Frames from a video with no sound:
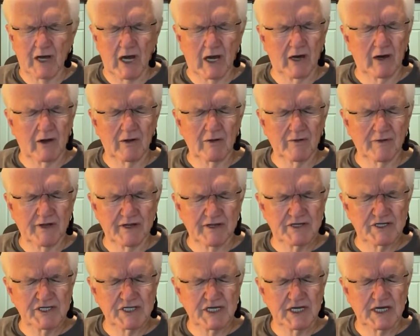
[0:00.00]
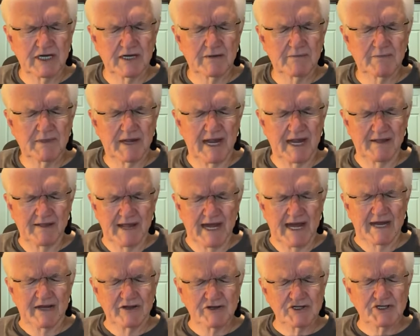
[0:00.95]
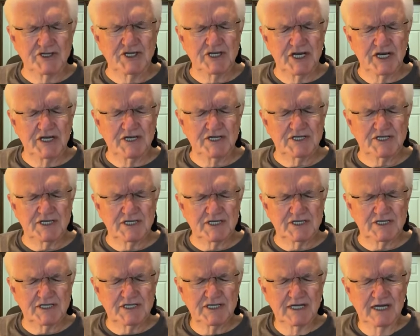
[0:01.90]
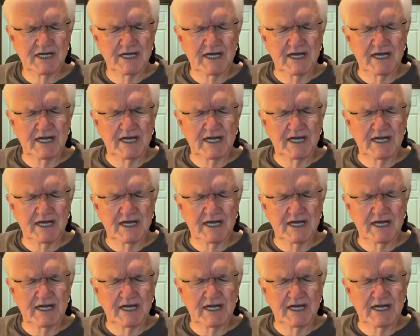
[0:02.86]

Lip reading: all this year, and that is Jesus.